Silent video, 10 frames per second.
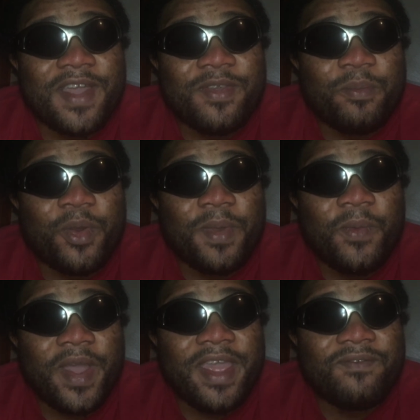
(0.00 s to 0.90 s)
That's a
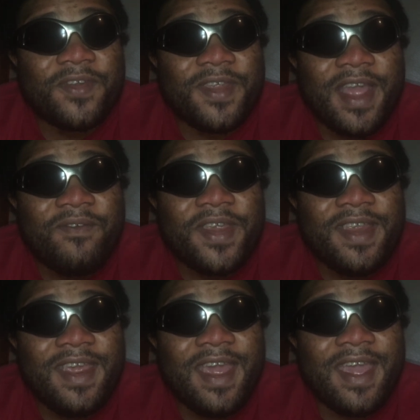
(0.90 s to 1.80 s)
problem we are
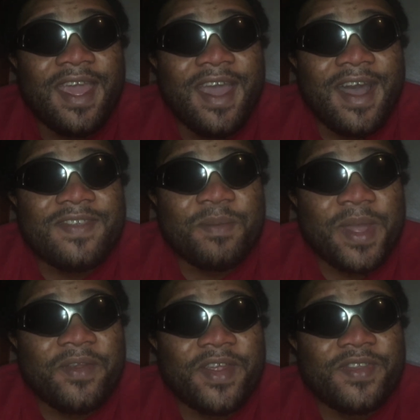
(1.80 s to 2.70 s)
having here as a
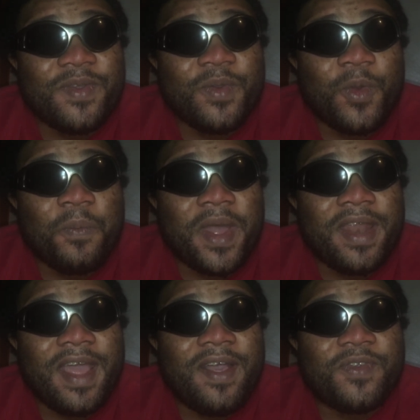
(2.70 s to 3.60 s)
migrant in Europe
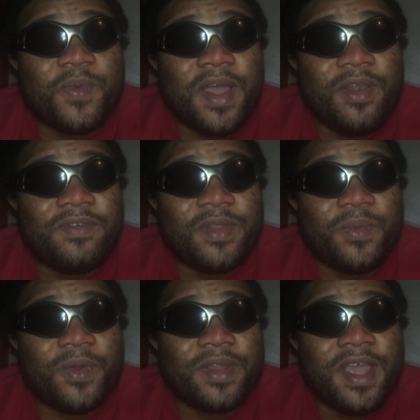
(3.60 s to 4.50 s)
and elsewhere all over the
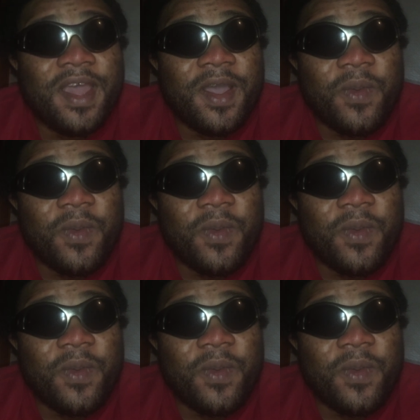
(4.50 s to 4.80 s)
world.